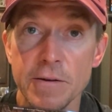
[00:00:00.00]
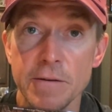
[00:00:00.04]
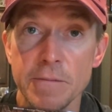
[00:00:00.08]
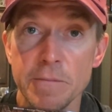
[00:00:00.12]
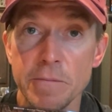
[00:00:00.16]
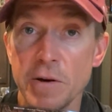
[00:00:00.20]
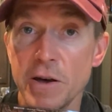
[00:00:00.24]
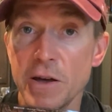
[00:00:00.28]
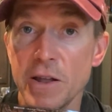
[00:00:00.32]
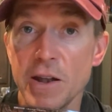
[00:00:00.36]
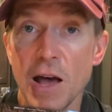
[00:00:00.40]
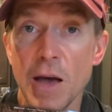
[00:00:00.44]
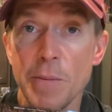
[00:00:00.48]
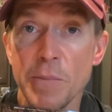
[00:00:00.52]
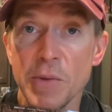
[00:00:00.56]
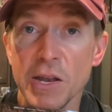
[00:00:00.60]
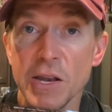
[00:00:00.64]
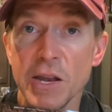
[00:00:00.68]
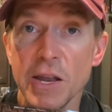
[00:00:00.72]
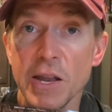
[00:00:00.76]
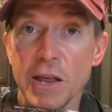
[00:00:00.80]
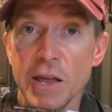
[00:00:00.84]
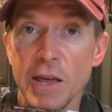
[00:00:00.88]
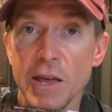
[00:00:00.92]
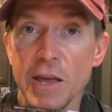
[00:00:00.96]
But, I
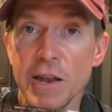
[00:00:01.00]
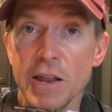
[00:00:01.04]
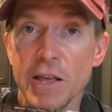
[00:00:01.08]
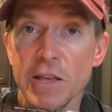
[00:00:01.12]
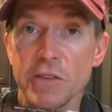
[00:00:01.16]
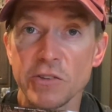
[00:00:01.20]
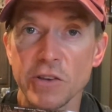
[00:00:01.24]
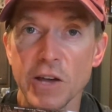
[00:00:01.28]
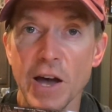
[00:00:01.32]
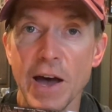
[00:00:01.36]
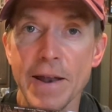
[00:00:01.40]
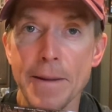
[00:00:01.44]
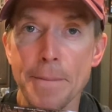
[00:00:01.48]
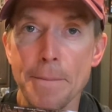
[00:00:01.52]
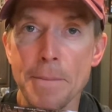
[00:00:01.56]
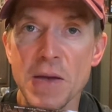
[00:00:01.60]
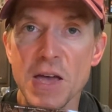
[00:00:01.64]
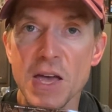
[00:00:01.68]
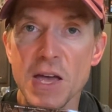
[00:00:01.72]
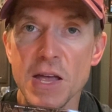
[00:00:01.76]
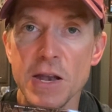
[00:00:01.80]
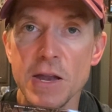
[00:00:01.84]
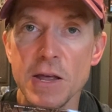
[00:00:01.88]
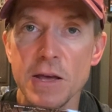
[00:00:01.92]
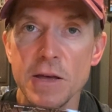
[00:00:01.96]
mean, it is kind of
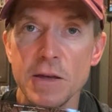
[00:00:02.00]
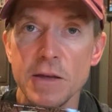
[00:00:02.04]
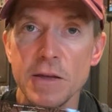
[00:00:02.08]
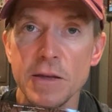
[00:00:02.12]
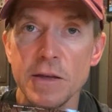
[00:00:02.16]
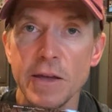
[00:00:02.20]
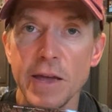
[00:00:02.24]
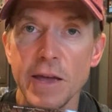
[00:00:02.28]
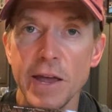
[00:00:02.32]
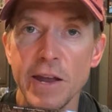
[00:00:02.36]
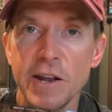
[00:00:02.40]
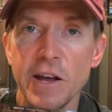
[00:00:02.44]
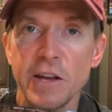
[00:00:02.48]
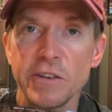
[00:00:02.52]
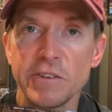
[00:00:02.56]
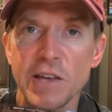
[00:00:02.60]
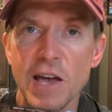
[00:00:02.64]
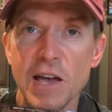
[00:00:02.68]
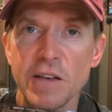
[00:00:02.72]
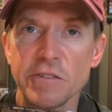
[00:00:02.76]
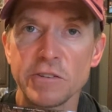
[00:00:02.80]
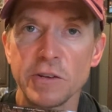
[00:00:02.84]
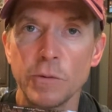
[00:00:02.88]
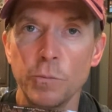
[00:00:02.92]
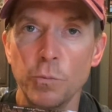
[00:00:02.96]
mid. It does
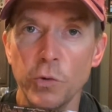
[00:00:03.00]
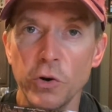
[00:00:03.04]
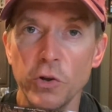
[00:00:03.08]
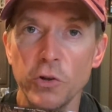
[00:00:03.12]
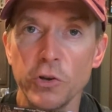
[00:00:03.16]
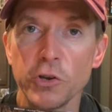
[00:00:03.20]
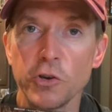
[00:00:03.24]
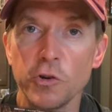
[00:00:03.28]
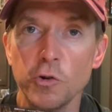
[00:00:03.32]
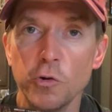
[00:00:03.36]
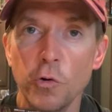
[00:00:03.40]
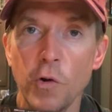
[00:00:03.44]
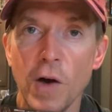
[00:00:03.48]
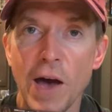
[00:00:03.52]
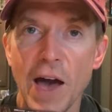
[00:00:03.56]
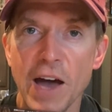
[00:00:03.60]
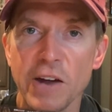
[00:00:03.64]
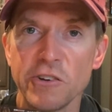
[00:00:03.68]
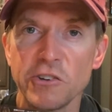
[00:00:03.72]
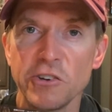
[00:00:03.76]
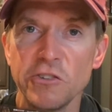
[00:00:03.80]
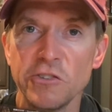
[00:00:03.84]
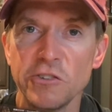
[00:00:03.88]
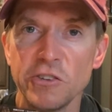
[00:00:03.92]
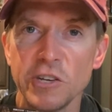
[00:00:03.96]
have some really cool
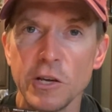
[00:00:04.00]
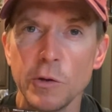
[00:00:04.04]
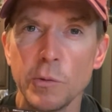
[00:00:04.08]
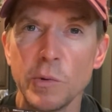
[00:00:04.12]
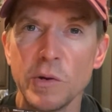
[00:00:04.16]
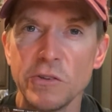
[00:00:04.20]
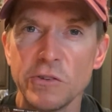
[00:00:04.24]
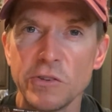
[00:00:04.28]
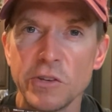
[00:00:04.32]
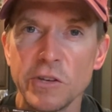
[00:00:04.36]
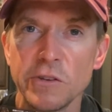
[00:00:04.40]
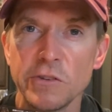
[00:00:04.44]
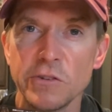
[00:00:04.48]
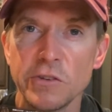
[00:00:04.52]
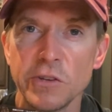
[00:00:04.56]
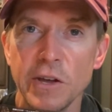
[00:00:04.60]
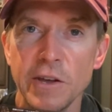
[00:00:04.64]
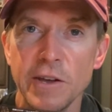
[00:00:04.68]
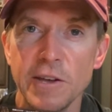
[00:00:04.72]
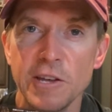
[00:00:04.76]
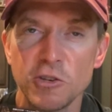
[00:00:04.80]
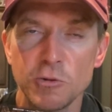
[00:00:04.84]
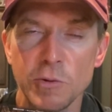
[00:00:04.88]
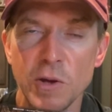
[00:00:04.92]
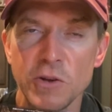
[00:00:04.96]
action sequences,
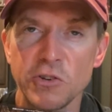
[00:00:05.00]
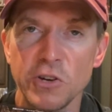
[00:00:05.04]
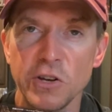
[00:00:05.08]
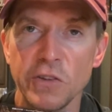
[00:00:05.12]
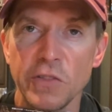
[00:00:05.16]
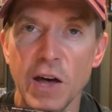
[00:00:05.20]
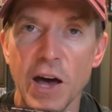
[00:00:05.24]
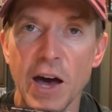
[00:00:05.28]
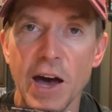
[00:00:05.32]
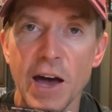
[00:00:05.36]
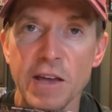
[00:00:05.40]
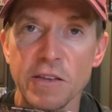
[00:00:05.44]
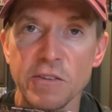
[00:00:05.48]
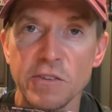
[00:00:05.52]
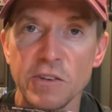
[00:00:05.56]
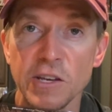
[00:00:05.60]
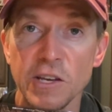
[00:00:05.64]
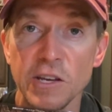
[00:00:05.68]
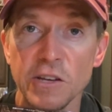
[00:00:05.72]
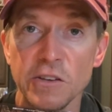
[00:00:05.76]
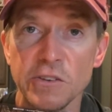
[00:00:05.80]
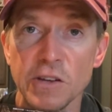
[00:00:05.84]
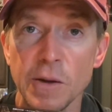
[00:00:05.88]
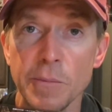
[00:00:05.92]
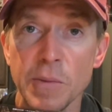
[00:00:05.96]
especially in the high
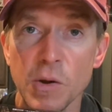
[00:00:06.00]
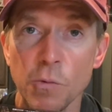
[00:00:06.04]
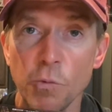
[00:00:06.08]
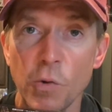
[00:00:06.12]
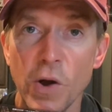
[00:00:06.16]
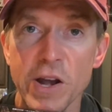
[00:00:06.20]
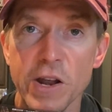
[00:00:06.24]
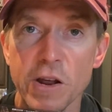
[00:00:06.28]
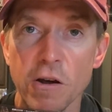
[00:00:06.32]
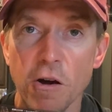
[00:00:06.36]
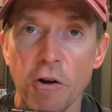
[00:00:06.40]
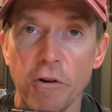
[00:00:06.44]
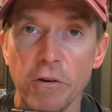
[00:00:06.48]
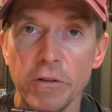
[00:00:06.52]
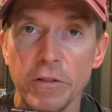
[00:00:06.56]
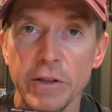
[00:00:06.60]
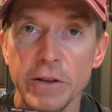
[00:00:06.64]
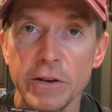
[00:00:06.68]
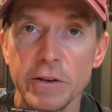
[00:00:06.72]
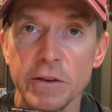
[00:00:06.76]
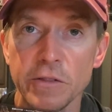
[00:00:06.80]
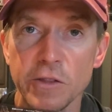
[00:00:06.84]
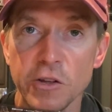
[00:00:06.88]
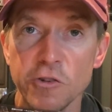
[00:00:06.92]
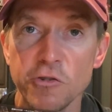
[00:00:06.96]
seas. I mean, Rennie
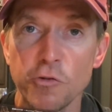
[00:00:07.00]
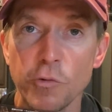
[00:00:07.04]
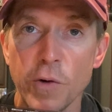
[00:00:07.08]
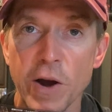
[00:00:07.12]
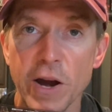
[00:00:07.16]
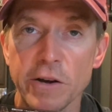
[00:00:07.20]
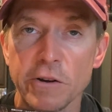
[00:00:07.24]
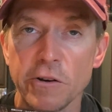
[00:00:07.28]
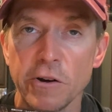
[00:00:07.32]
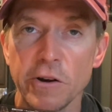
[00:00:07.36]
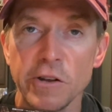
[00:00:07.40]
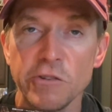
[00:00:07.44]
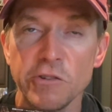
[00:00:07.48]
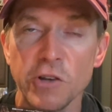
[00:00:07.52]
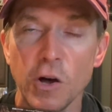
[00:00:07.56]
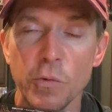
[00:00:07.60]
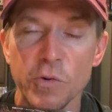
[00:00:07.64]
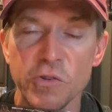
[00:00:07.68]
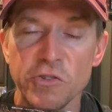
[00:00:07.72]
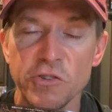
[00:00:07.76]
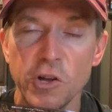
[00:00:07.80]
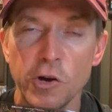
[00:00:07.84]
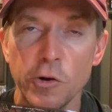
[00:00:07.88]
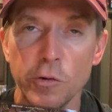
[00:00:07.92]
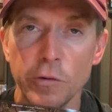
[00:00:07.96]
Harlin, the director, he's
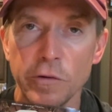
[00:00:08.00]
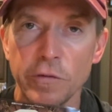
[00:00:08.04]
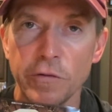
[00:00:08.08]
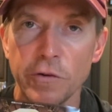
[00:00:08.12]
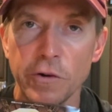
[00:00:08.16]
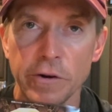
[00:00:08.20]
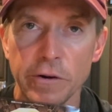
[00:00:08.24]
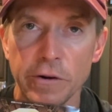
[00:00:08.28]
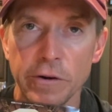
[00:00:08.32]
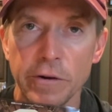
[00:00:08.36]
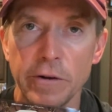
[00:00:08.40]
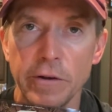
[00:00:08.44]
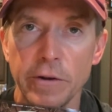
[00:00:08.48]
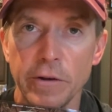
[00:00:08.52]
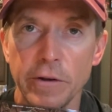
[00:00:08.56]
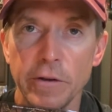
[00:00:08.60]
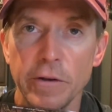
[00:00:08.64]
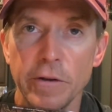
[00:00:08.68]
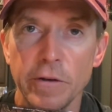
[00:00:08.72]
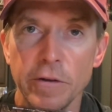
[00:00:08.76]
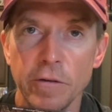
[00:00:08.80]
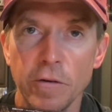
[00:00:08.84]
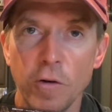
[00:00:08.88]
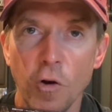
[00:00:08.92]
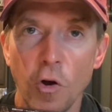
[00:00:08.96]
always known for
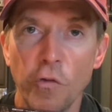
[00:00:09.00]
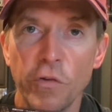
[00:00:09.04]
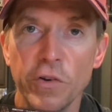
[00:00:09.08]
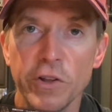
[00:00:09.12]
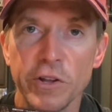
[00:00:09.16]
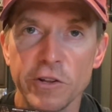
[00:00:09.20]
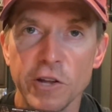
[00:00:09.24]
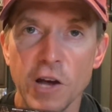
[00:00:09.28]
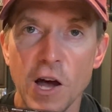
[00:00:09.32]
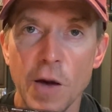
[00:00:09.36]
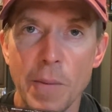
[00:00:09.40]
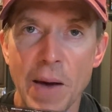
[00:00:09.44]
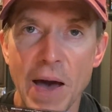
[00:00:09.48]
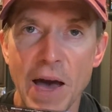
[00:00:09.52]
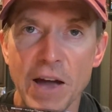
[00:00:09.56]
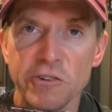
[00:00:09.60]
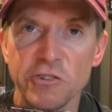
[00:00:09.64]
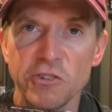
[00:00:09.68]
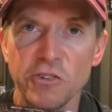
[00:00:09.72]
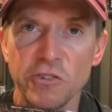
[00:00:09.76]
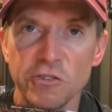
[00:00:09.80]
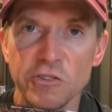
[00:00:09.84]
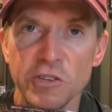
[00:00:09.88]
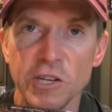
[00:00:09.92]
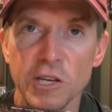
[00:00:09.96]
over-the-top
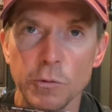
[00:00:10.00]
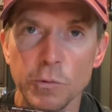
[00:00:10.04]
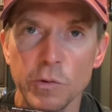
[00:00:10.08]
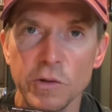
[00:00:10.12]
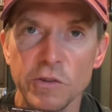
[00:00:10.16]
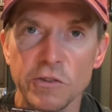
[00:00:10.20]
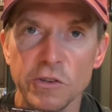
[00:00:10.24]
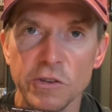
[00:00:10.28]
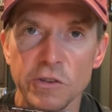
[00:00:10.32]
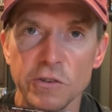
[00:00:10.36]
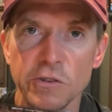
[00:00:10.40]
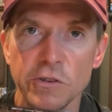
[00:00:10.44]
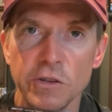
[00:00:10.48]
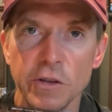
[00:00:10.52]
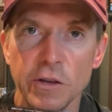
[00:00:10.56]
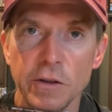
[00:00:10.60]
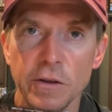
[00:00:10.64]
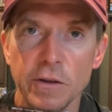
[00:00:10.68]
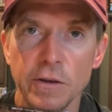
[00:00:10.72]
action sequences.